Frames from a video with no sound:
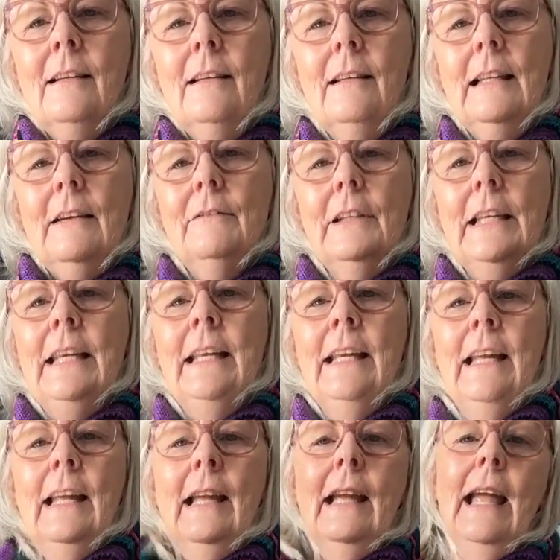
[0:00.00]
lovely.
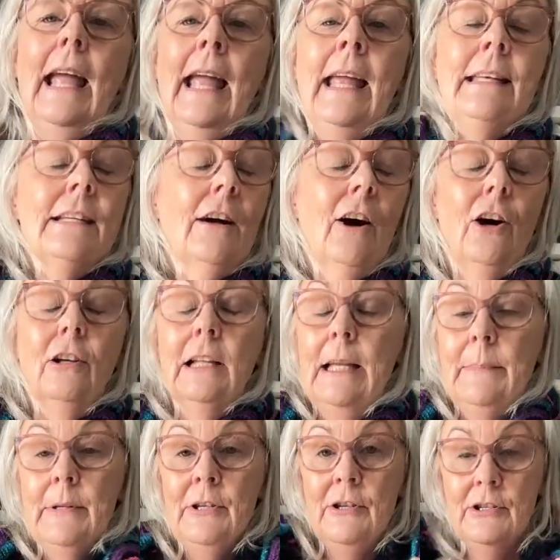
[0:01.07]
And a whole
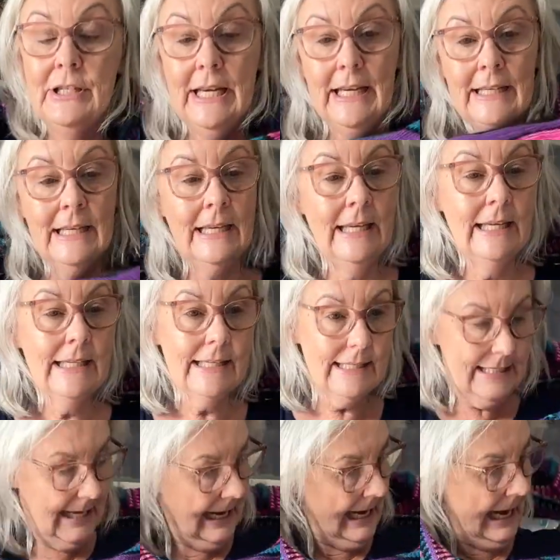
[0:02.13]
heap of new techniques
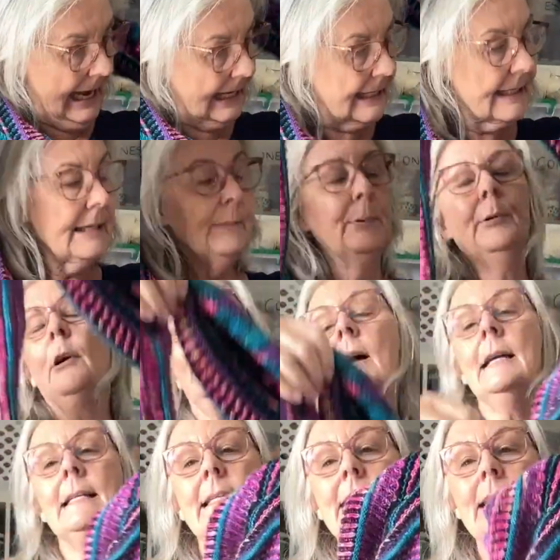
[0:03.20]
and
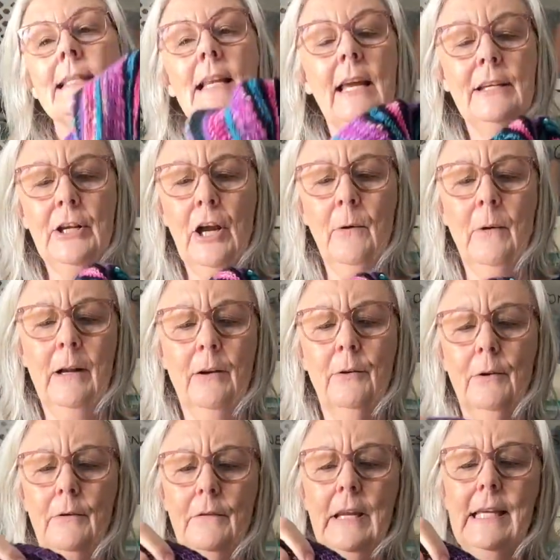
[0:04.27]
surprises. Like no one
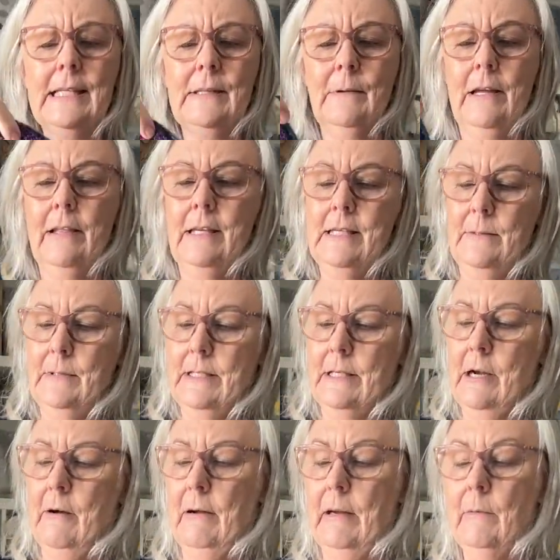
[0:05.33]
could have guessed where this was
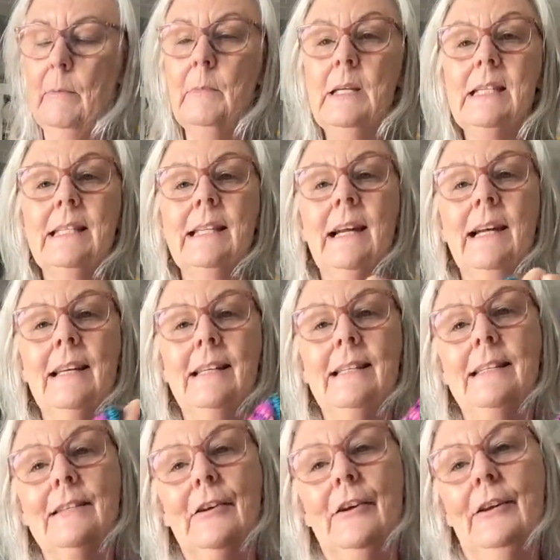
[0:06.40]
going when we started.
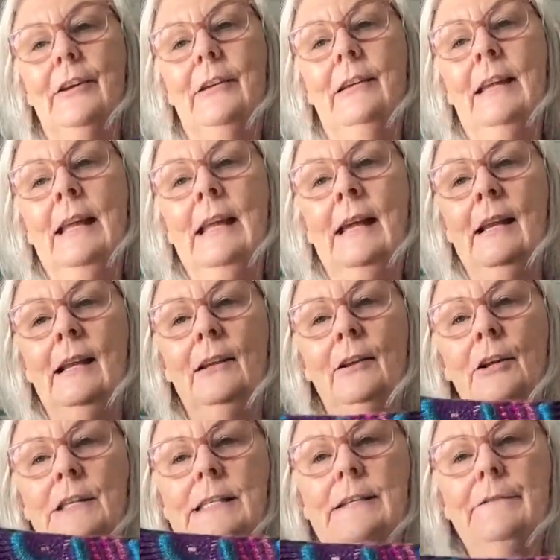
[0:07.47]
So
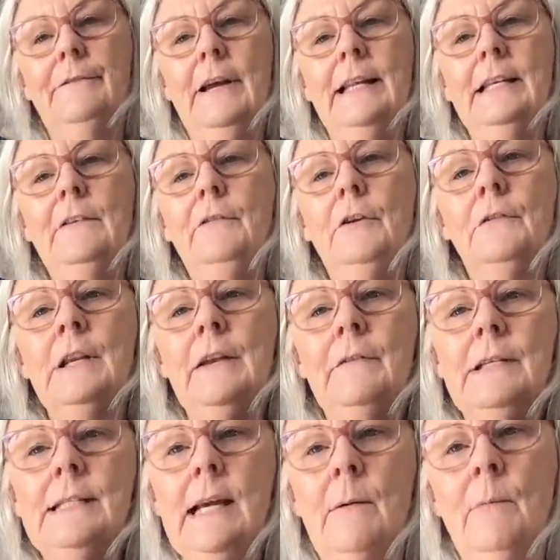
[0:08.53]
lots of fun. If you've never
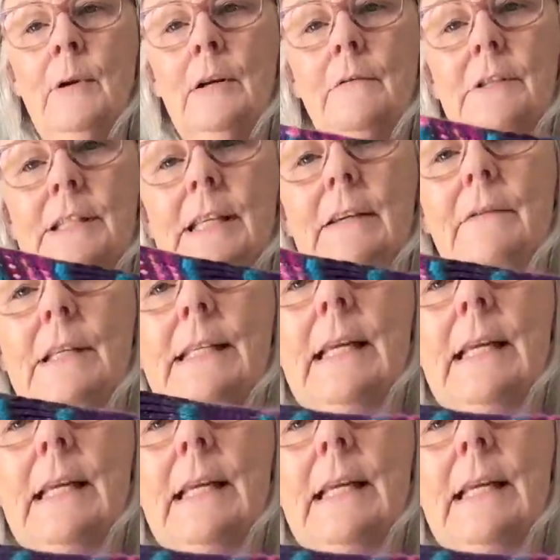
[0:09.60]
done one of Stephen's